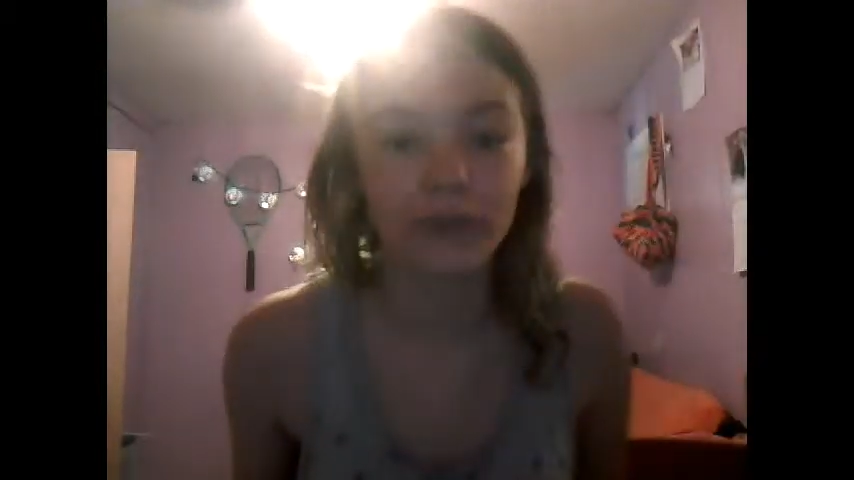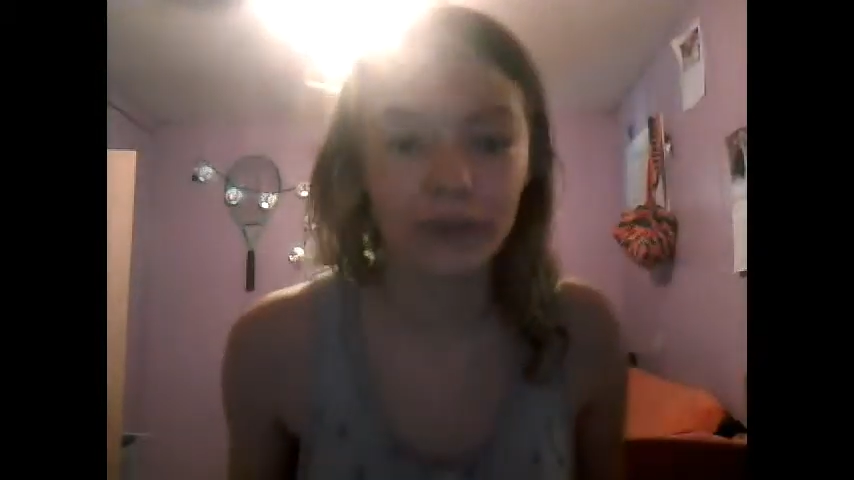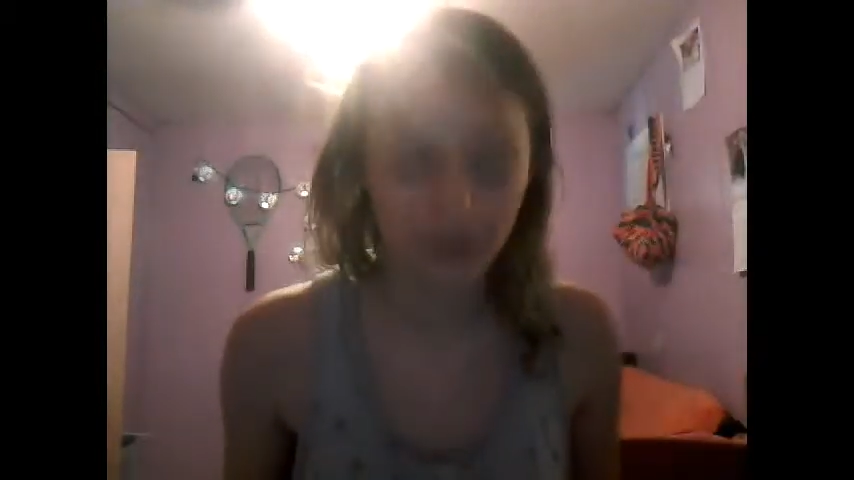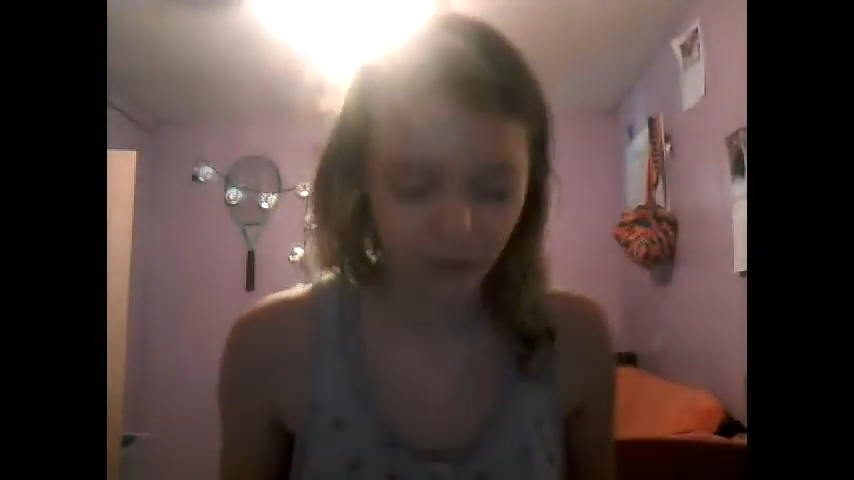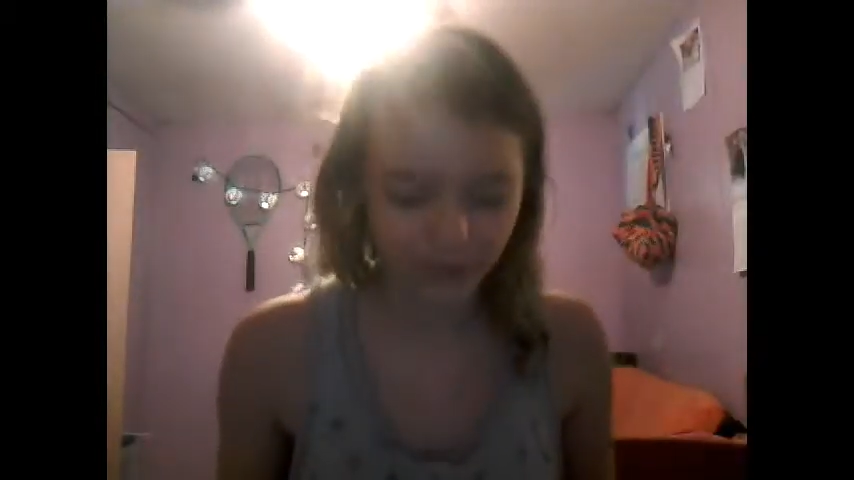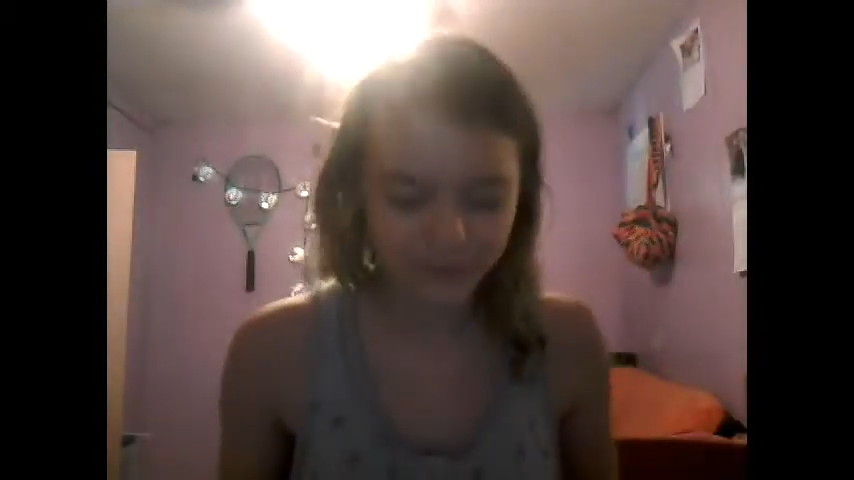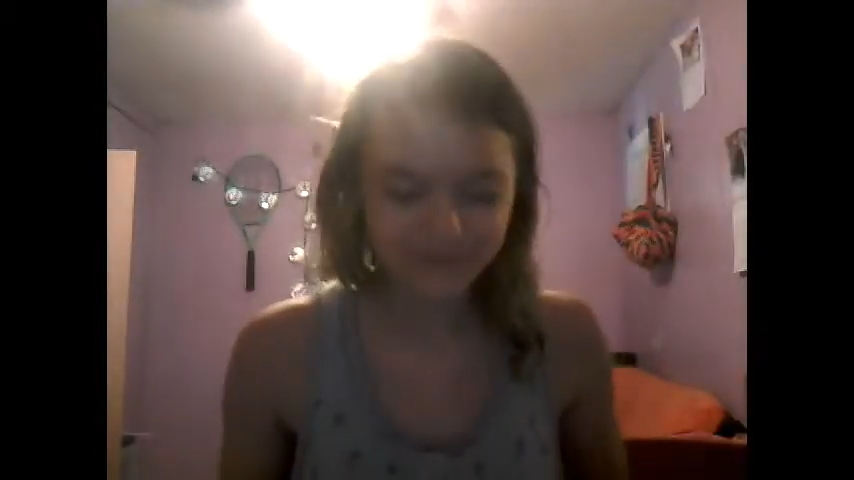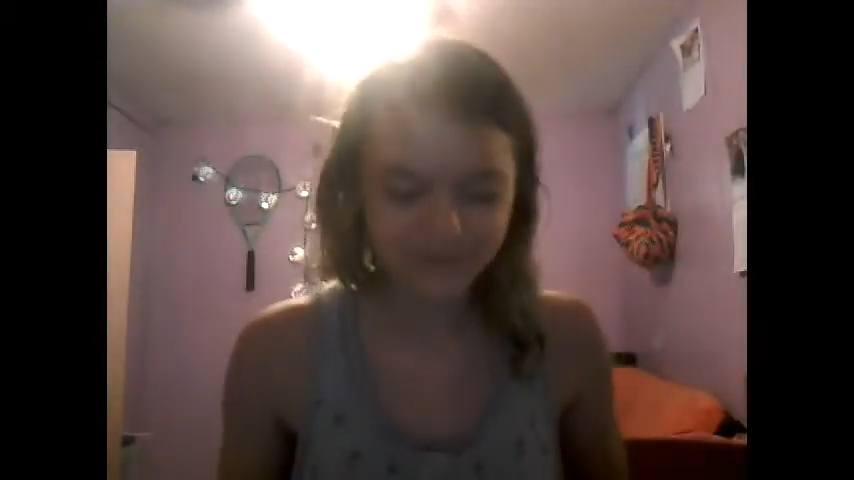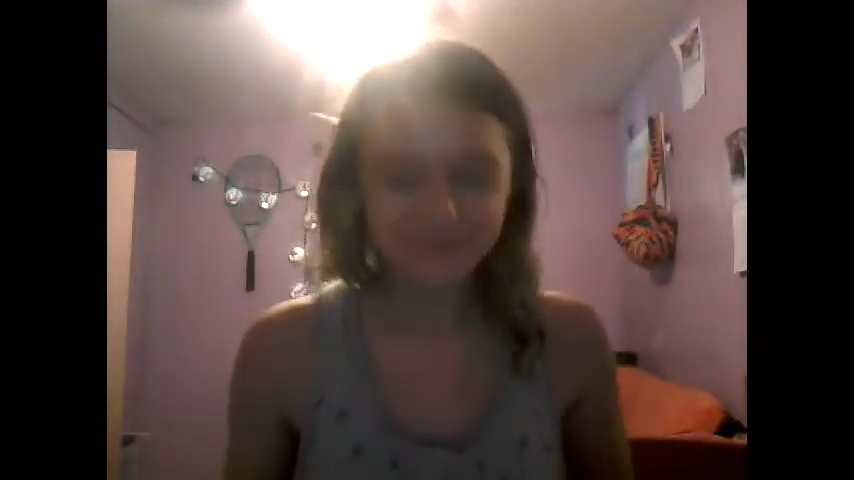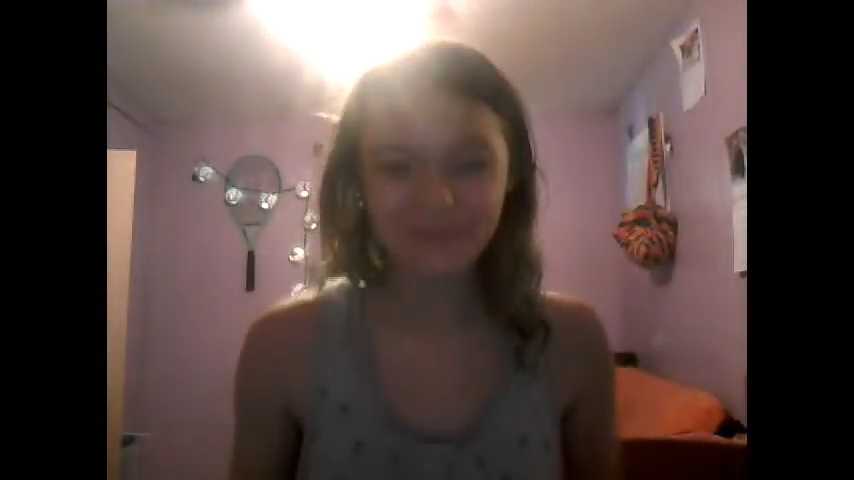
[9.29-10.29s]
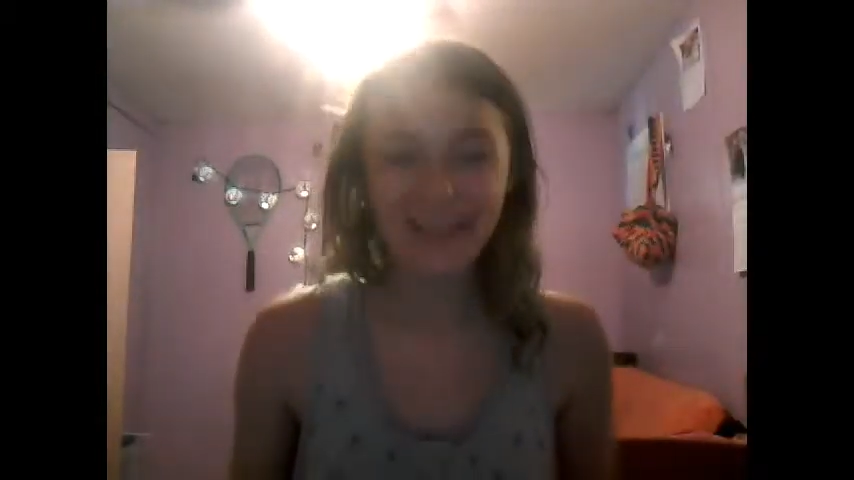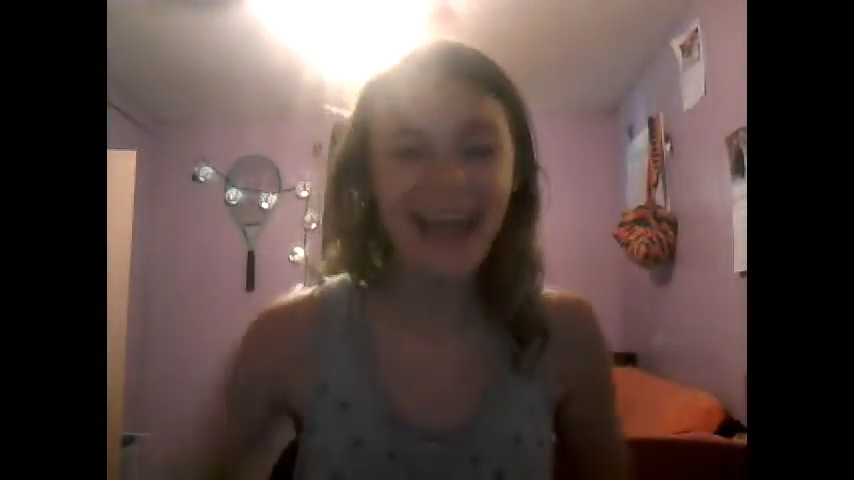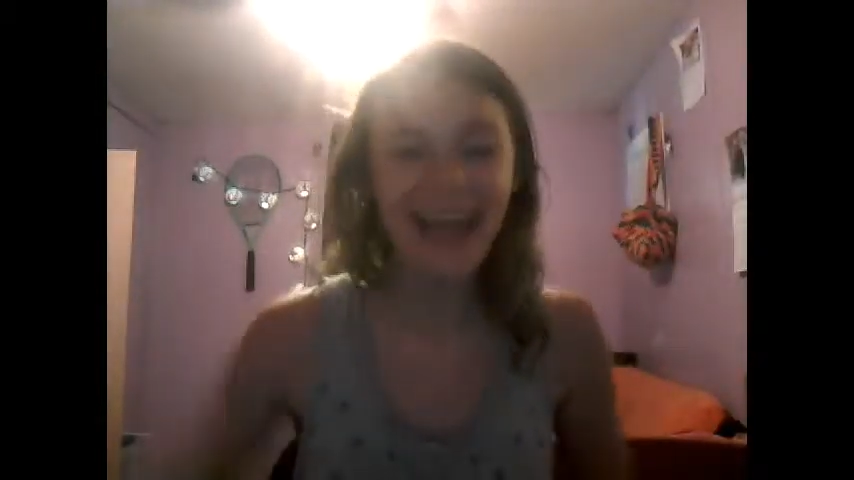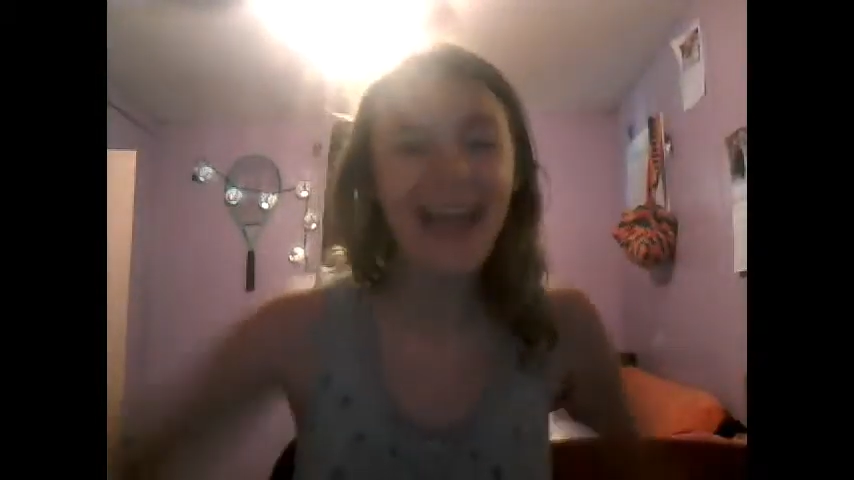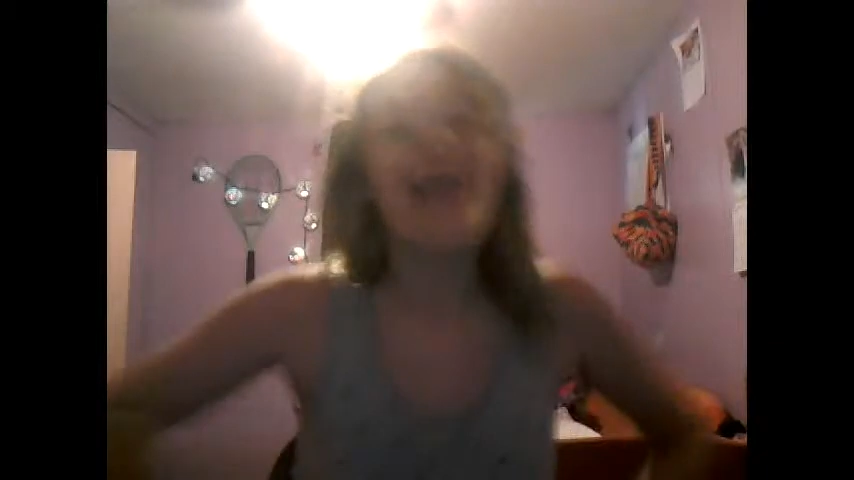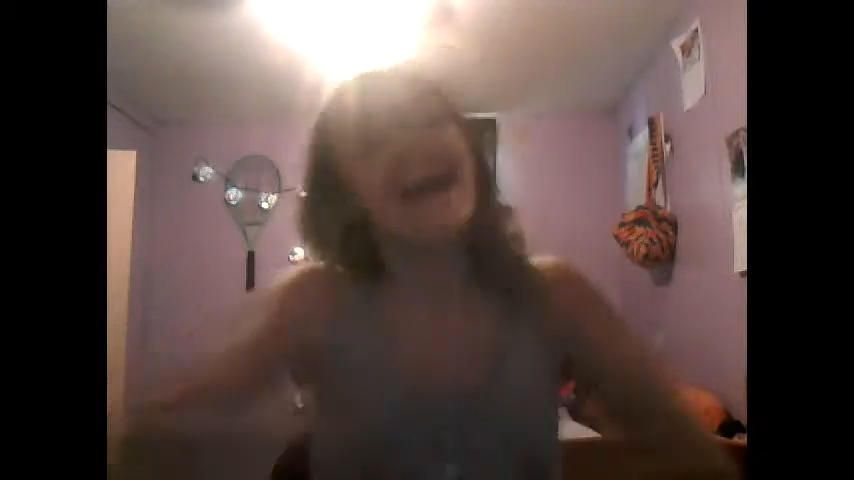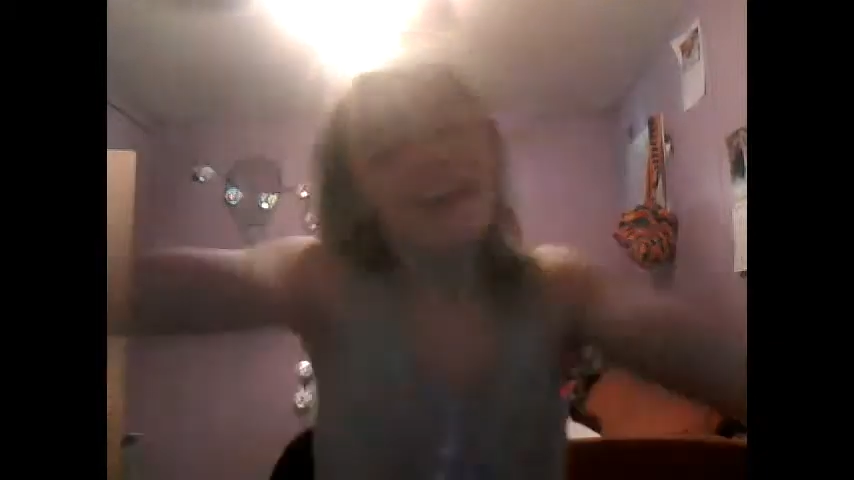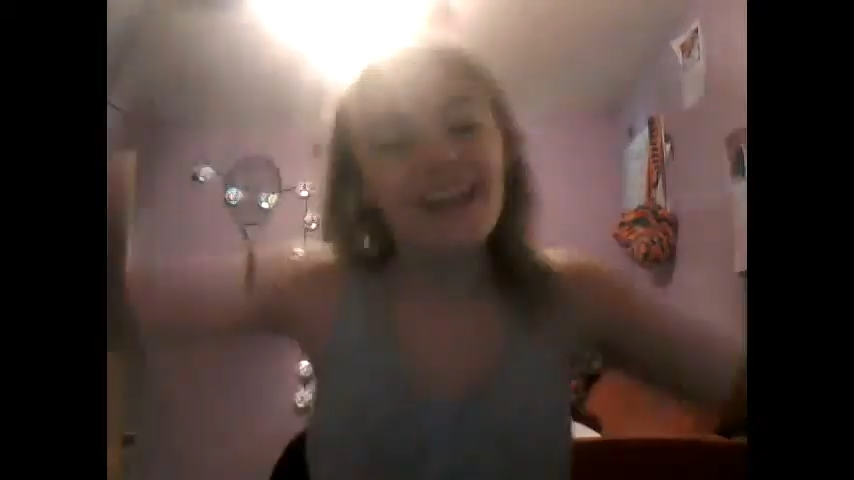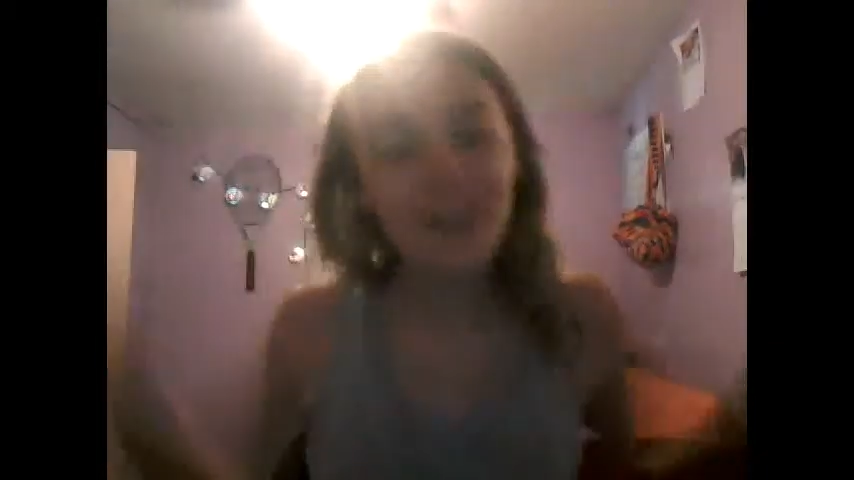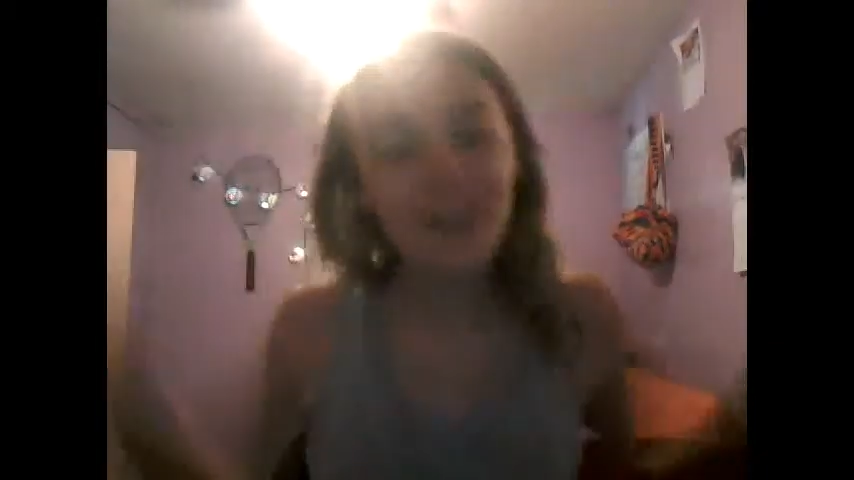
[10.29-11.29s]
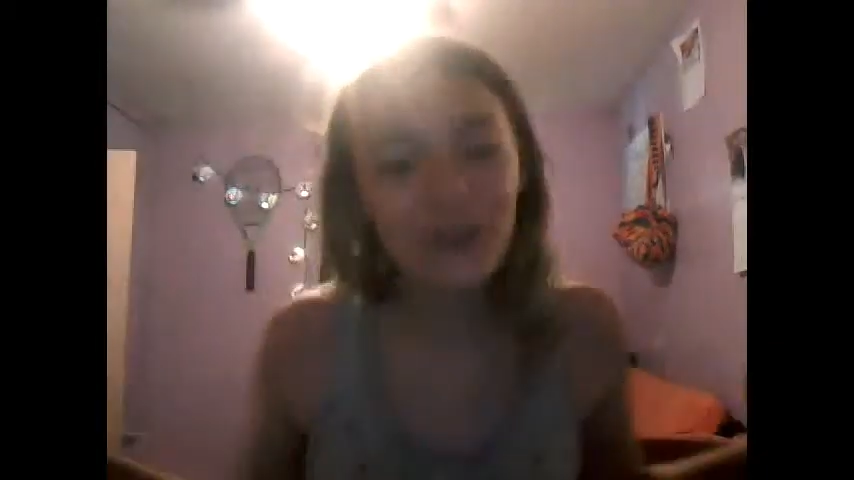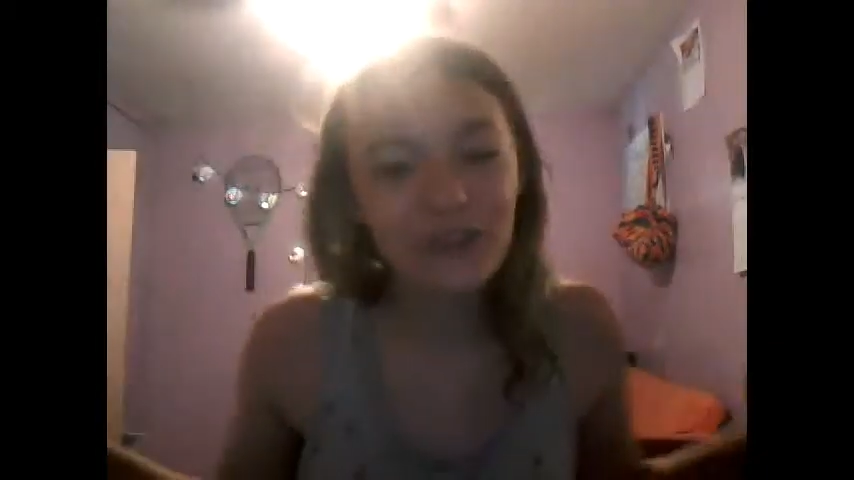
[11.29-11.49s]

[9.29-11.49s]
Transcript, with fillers: cold. Hello,